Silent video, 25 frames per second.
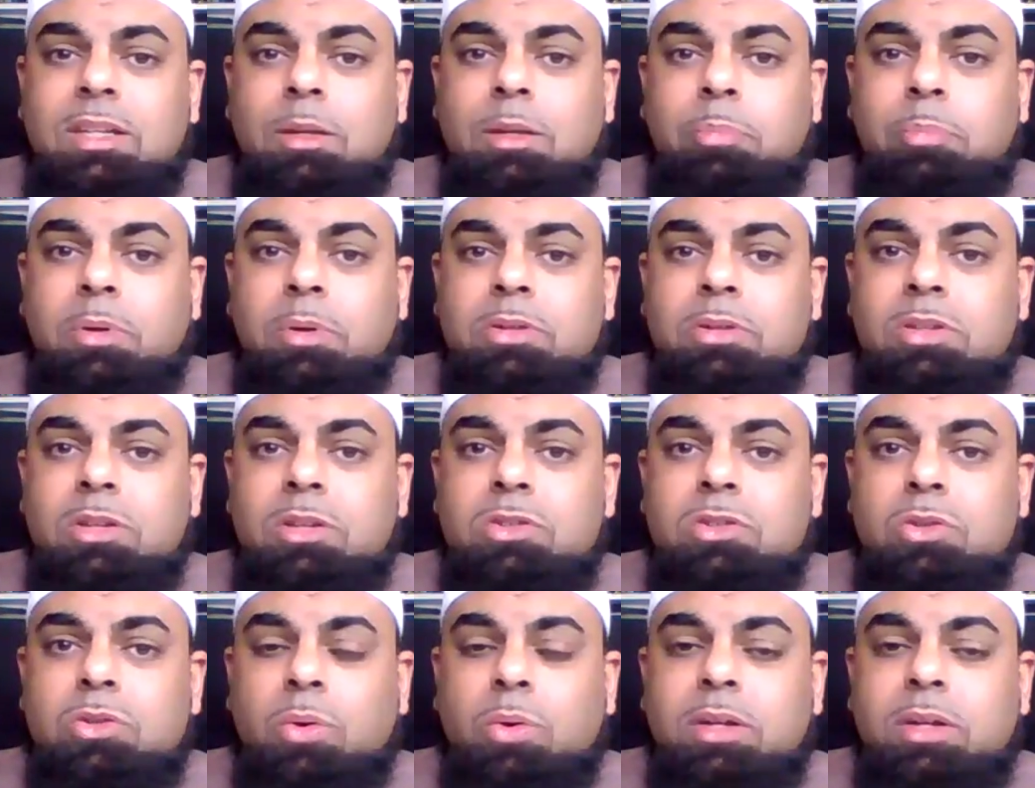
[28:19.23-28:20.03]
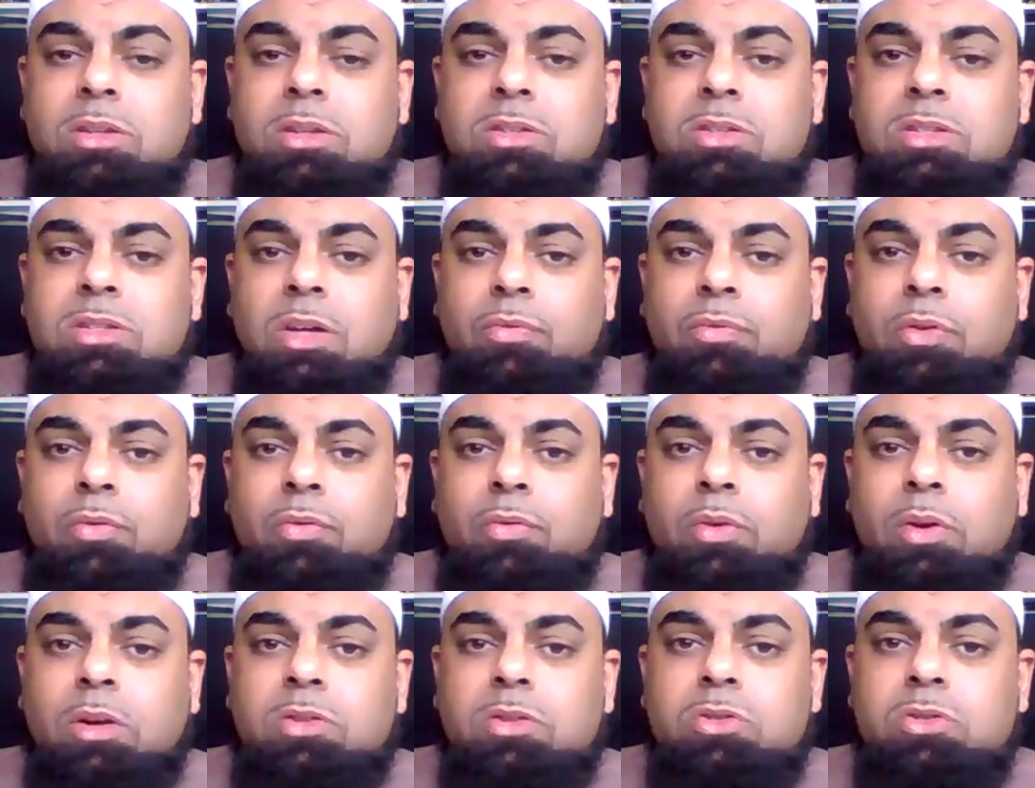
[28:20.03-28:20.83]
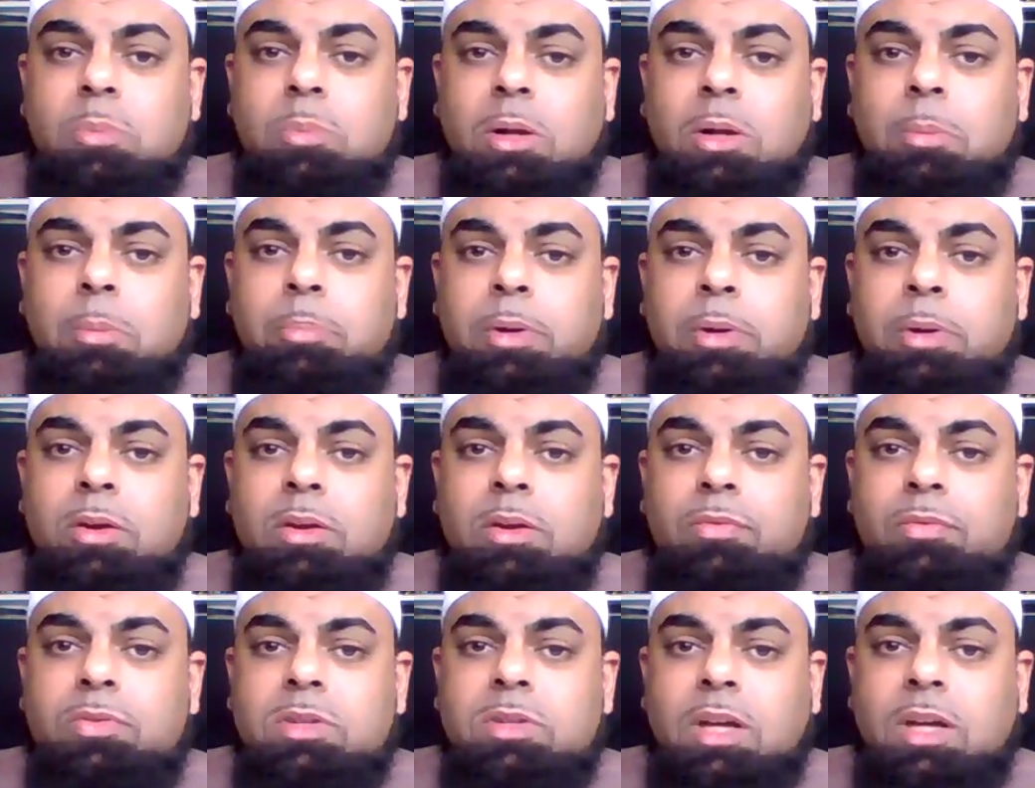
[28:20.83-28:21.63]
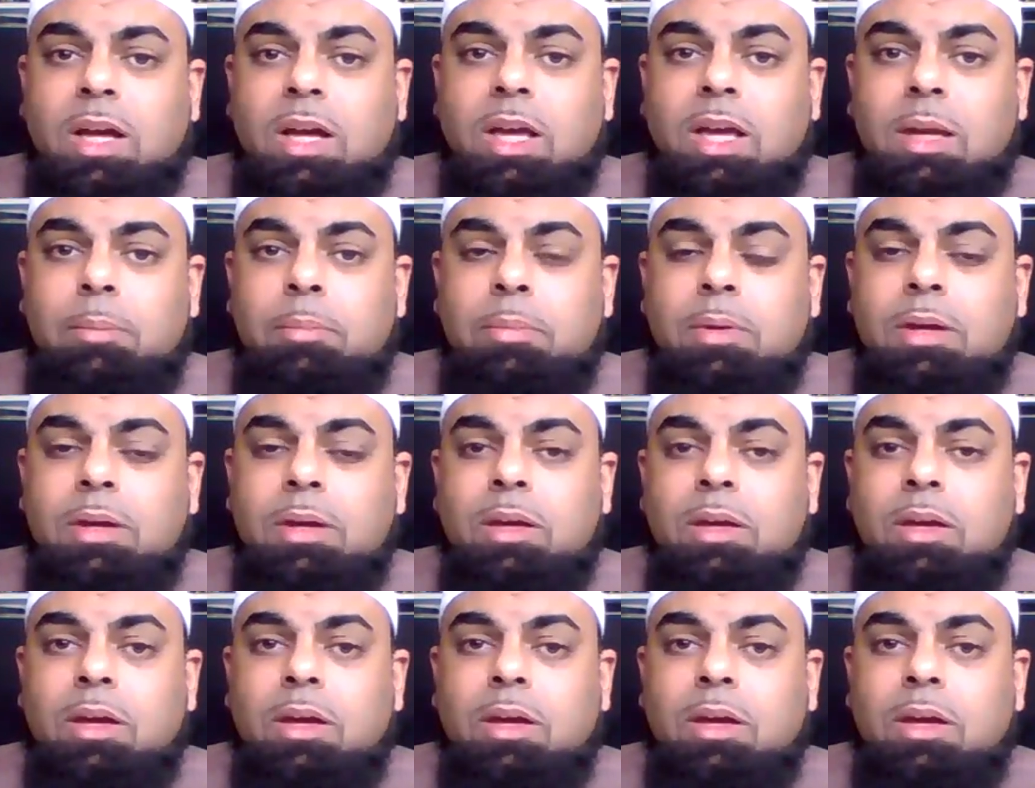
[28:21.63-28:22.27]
a person is going to suffer for a small period of time,